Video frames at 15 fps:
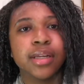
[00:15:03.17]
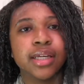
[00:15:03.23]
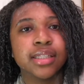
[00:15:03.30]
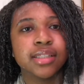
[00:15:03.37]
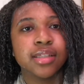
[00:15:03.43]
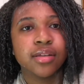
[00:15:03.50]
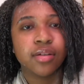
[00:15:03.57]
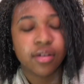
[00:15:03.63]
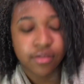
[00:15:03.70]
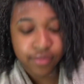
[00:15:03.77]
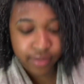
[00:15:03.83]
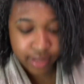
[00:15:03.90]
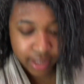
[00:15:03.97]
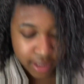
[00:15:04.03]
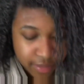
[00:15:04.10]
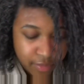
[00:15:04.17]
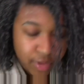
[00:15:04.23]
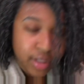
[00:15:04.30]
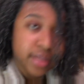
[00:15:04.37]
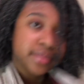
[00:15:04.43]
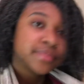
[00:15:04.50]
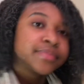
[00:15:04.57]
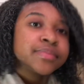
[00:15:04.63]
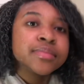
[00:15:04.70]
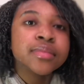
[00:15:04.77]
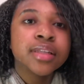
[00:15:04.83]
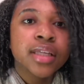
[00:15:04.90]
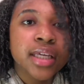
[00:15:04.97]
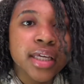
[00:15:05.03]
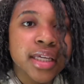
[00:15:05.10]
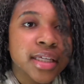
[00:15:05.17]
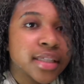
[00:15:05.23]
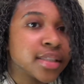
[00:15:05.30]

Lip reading: did off camera is